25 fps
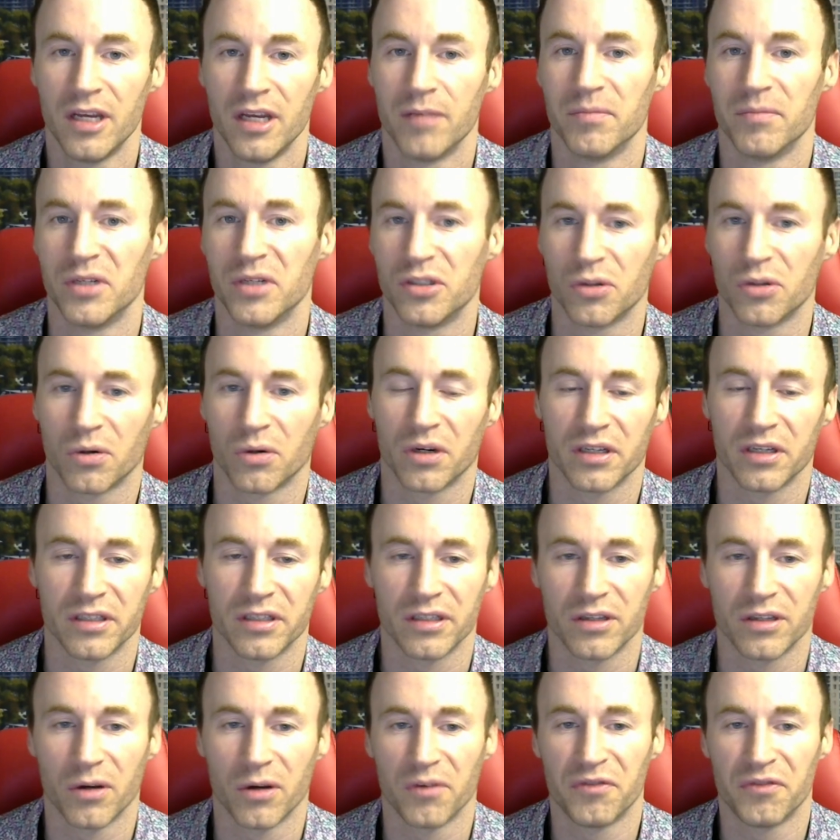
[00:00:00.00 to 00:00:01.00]
majority
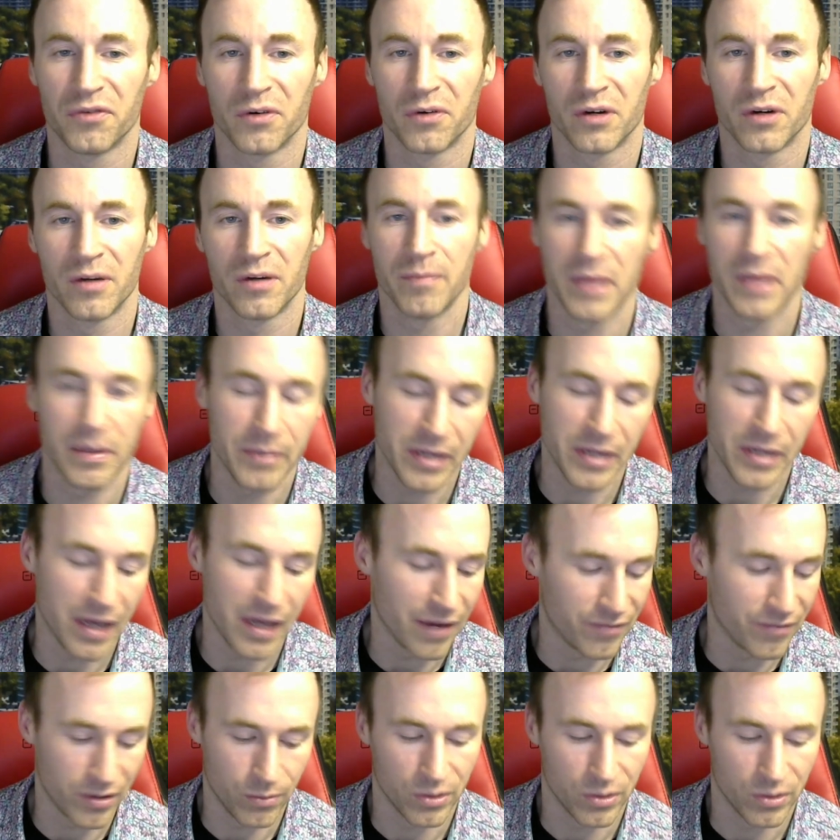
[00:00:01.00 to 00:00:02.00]
to go for it, maybe
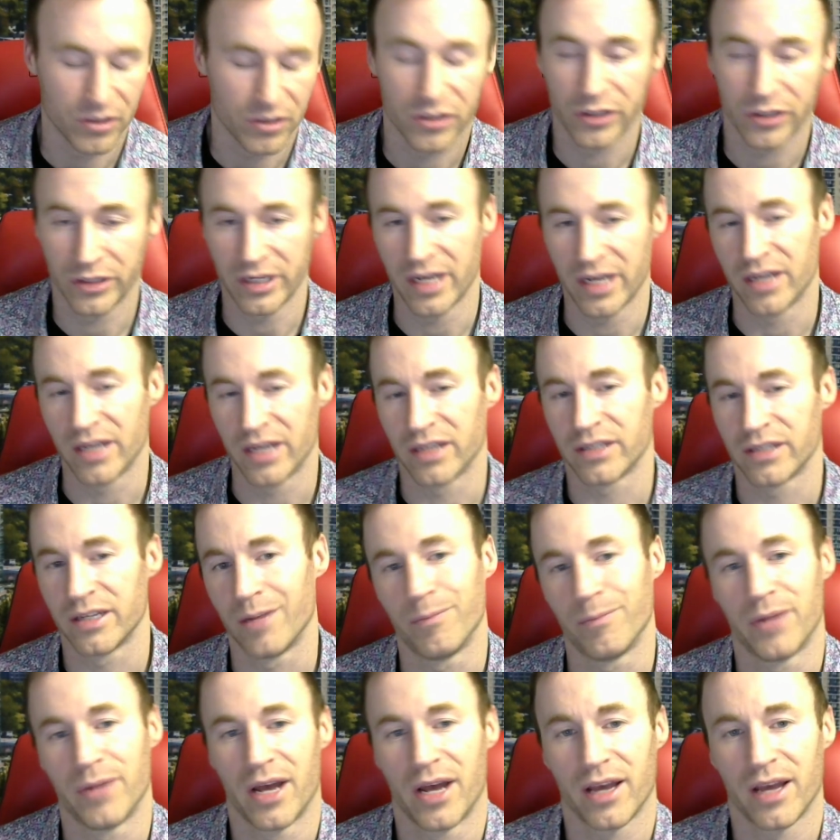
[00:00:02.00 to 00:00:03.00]
everyone should take a
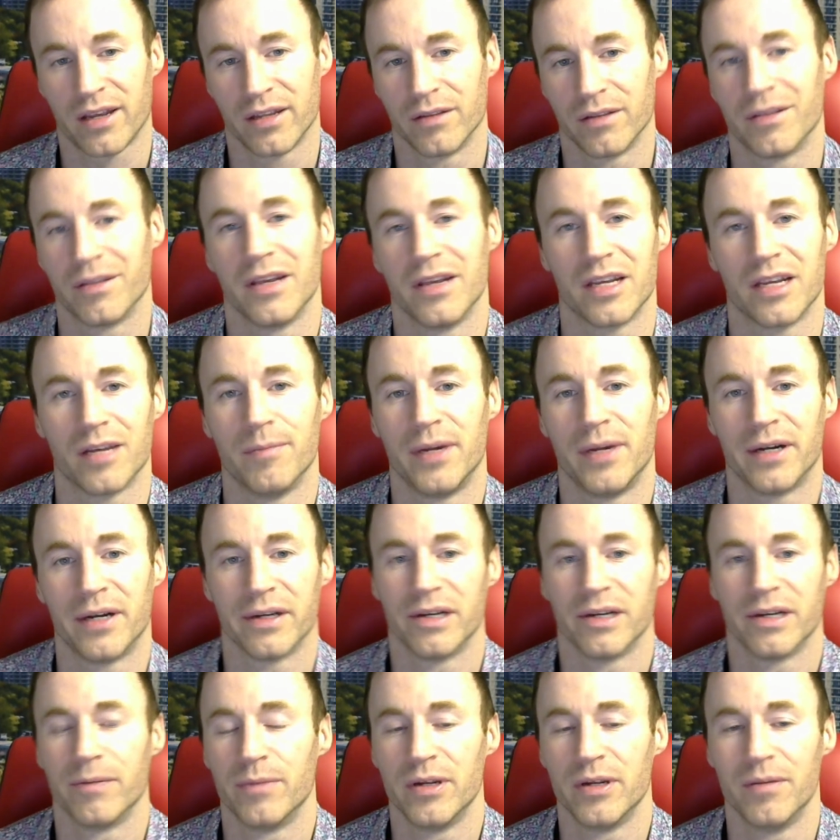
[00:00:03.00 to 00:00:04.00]
step back and think about
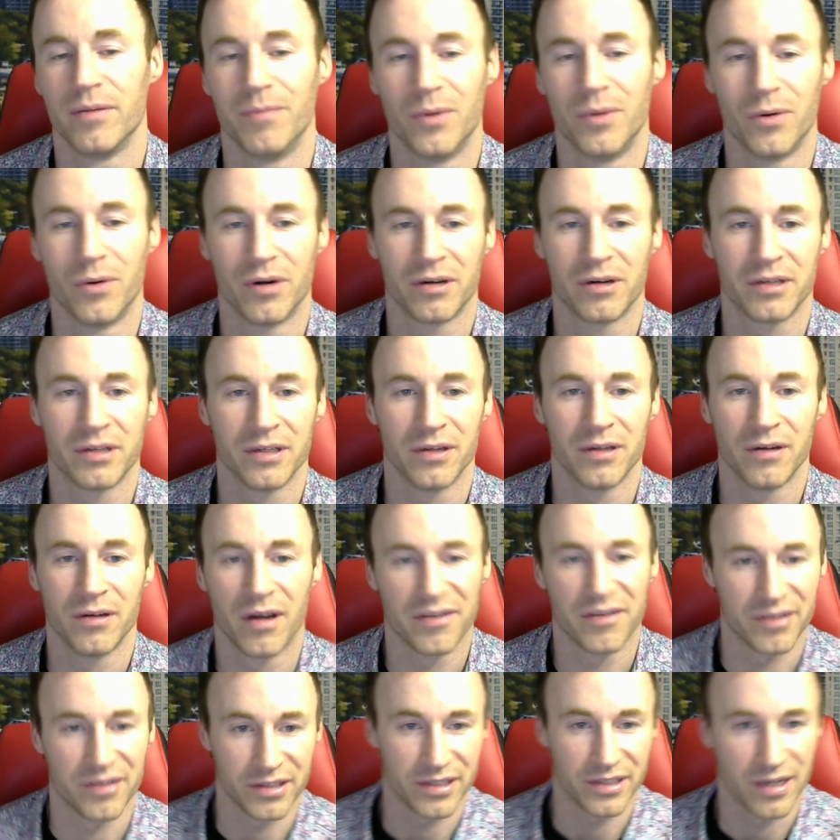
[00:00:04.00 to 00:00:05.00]
it a bit more to
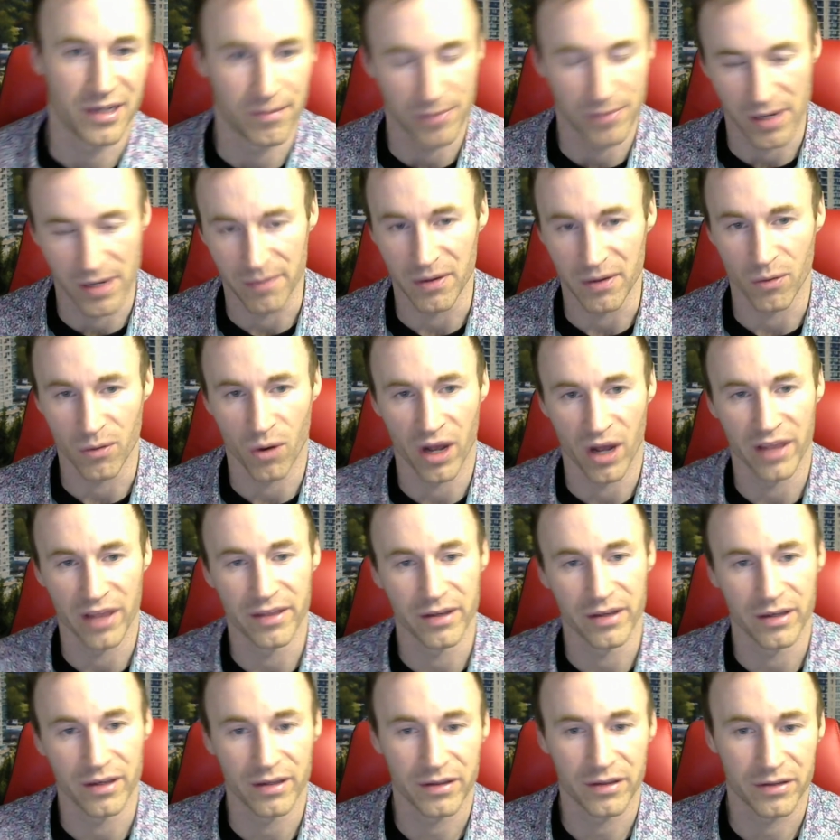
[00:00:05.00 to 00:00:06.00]
understand maybe why
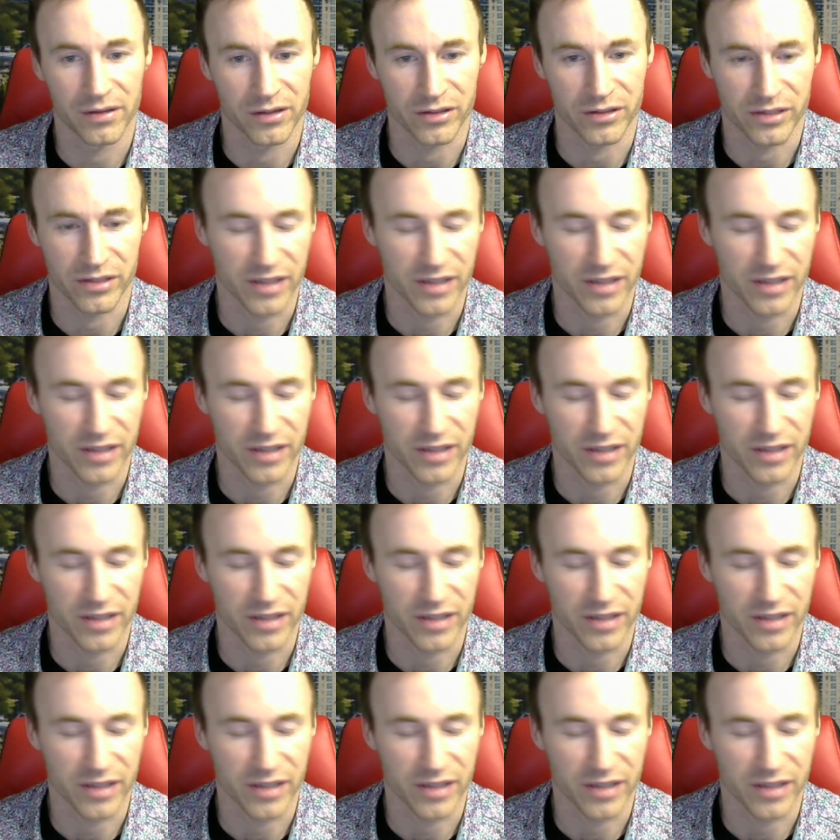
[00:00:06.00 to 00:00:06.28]
there's